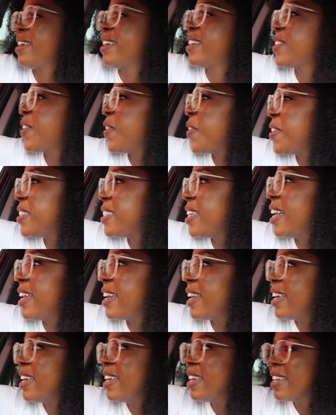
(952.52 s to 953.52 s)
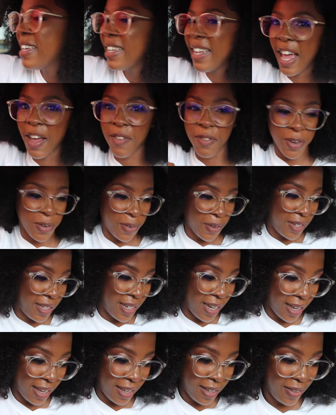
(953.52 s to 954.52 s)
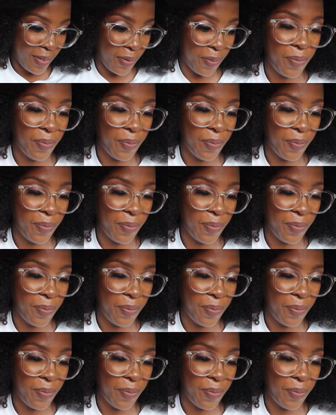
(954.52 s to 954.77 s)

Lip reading: Ntokozile ne. Have a good day.